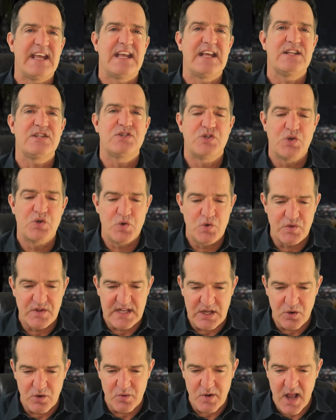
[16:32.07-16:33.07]
into
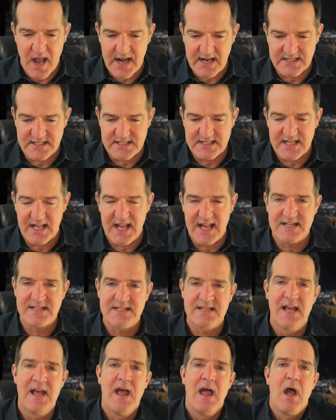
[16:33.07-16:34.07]
the United
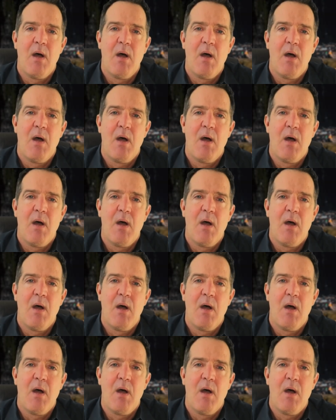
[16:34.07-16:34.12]
States